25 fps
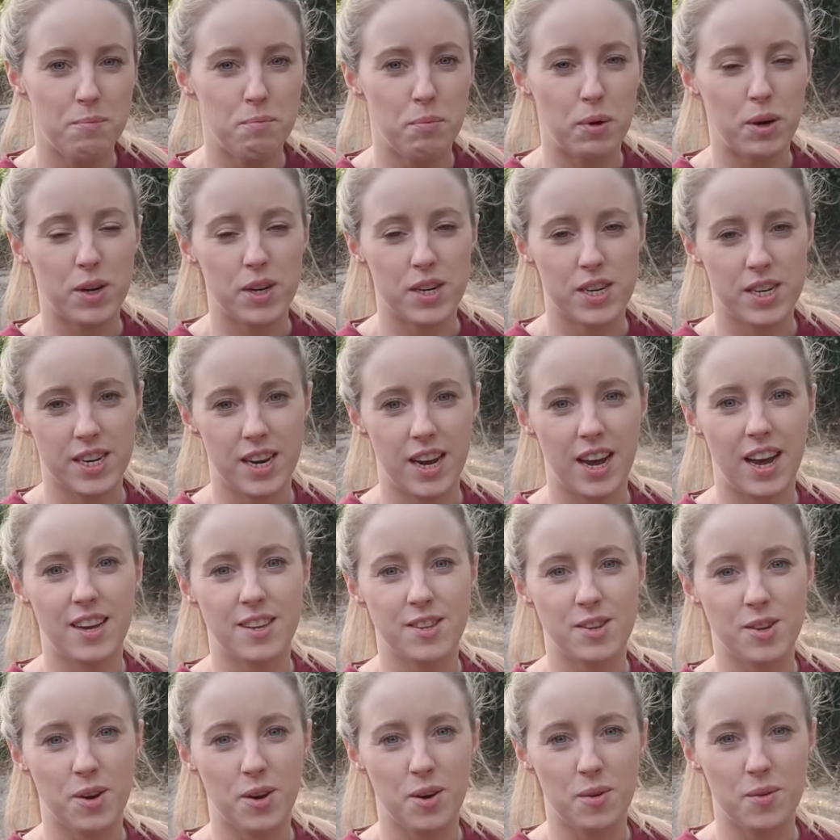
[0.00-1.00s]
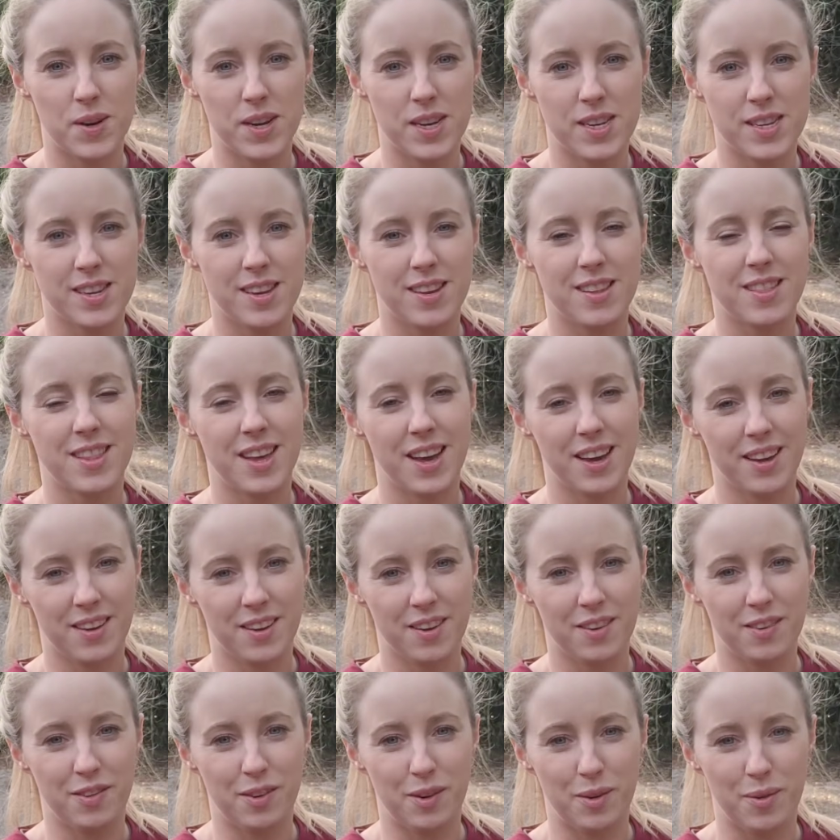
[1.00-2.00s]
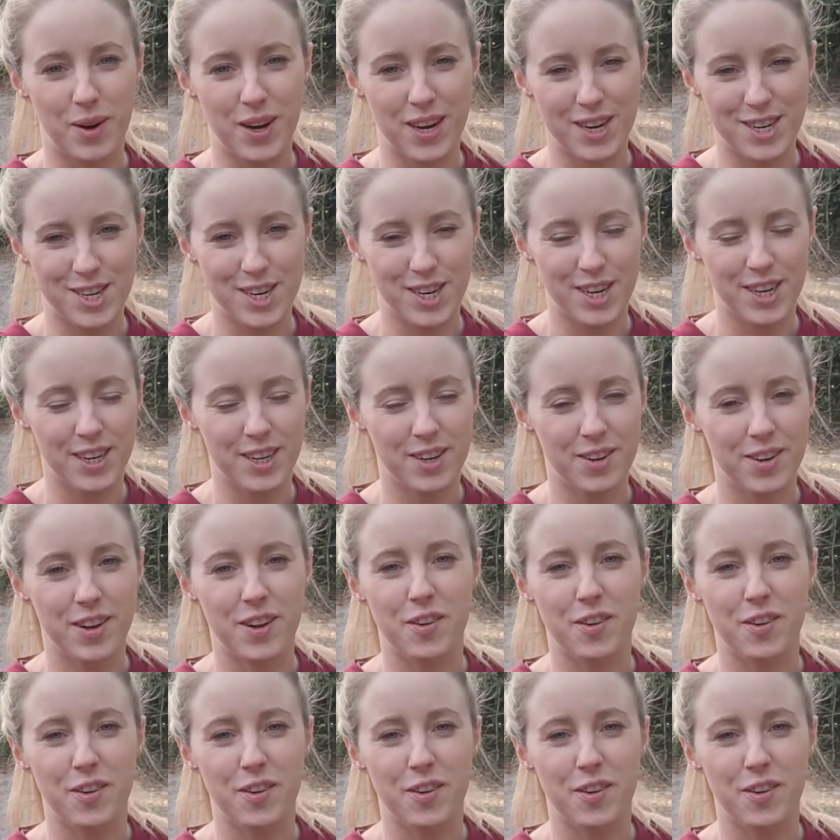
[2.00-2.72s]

But as always, thank you for watching.